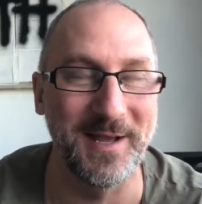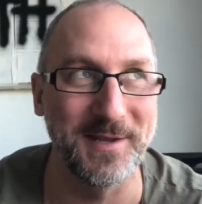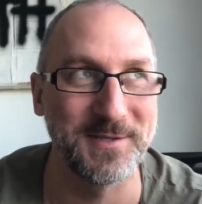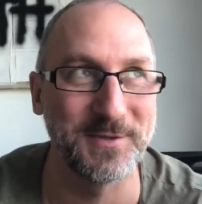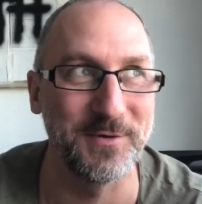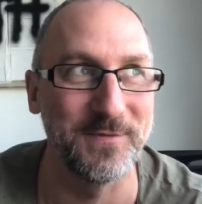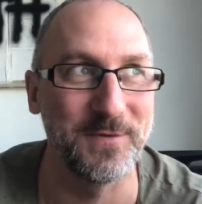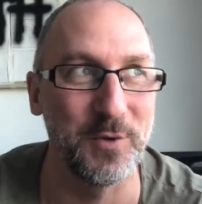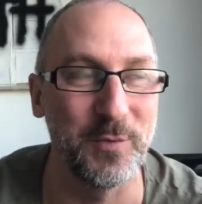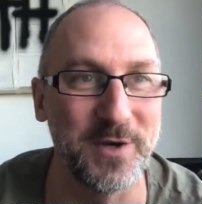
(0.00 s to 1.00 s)
sort
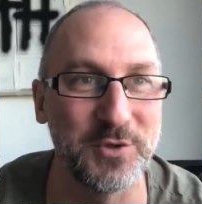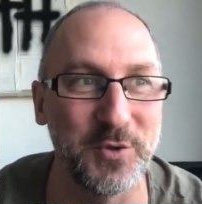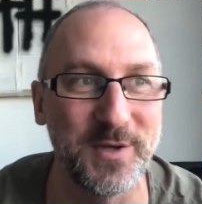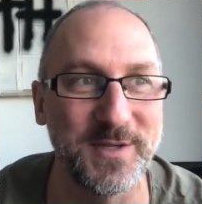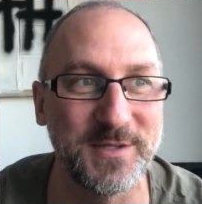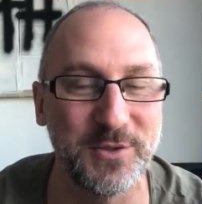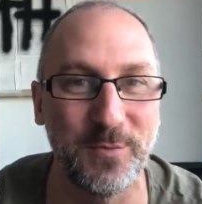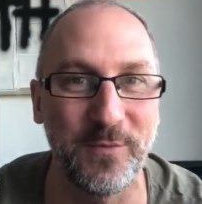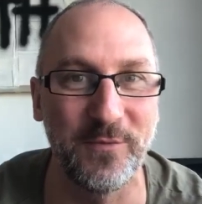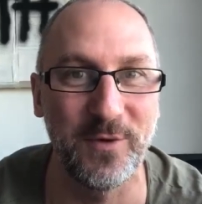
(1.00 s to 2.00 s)
of career choice,
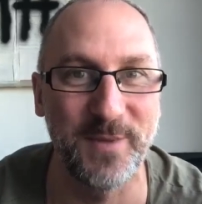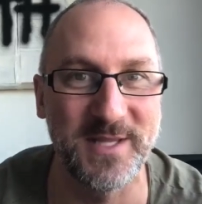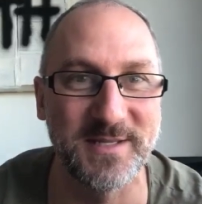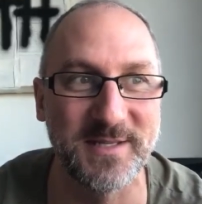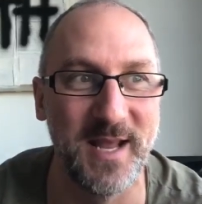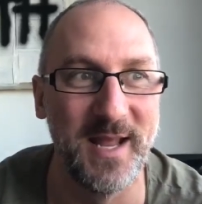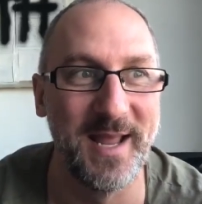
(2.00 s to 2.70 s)
to performance.